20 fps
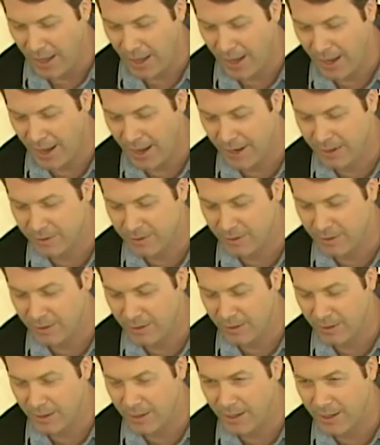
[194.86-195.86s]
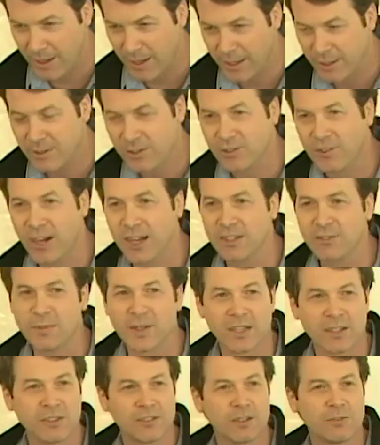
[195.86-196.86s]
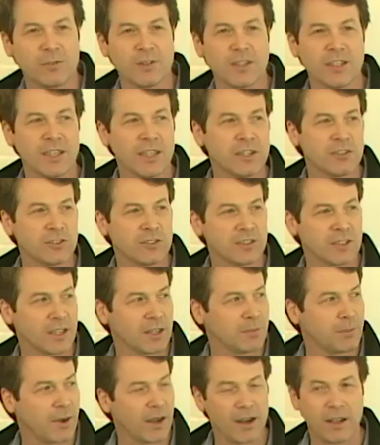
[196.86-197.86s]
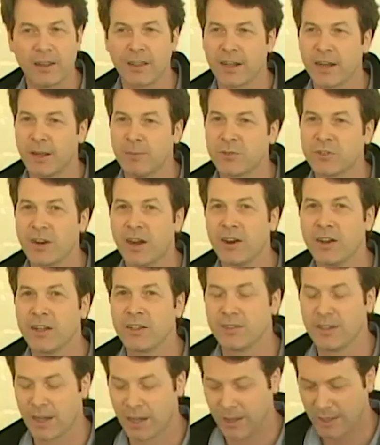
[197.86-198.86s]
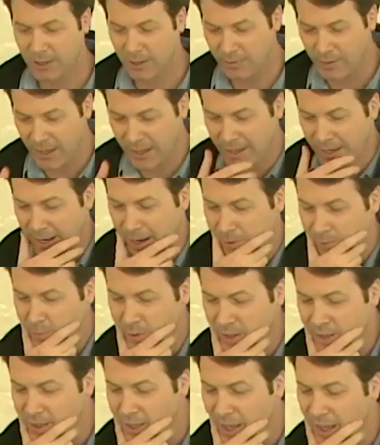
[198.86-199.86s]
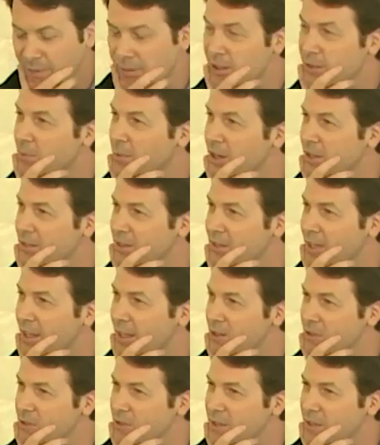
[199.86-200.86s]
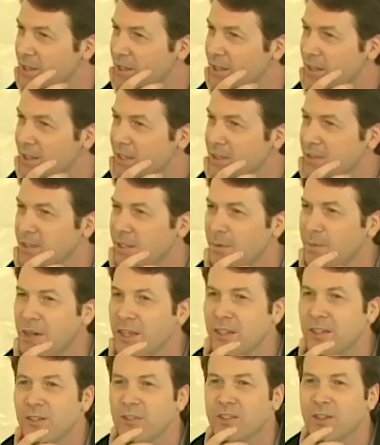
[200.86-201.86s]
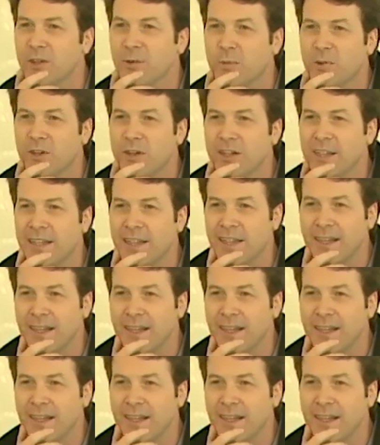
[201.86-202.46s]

And it strikes me there's a really interesting parallel, I'm sorry he's not here right now, with David's presentation. Somebody used the word